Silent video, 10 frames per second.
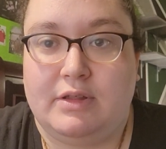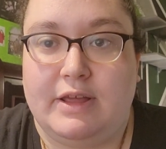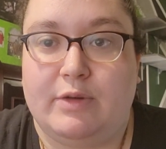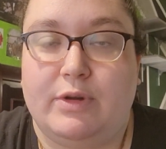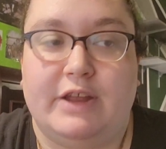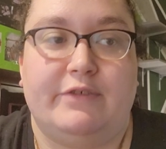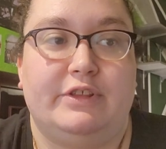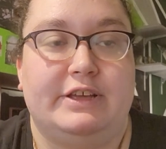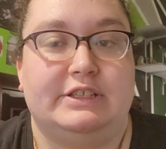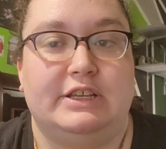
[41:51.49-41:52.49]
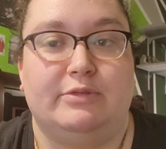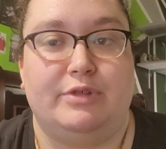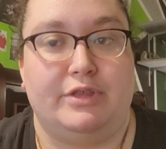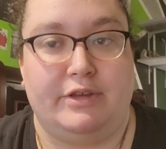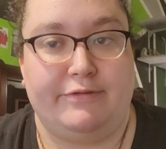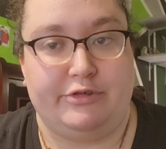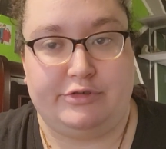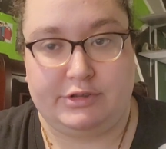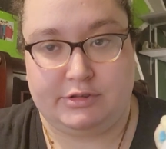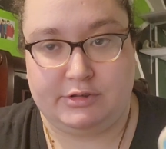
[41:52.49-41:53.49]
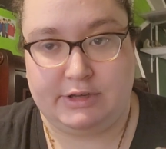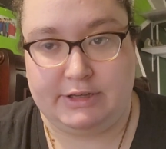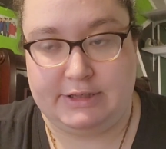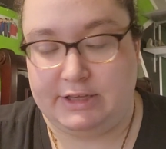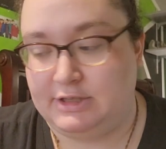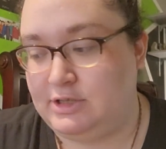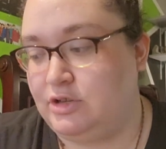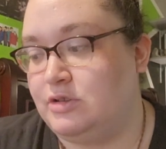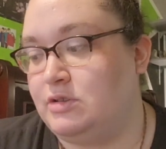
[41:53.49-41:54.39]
Like whatever they see when they first exist.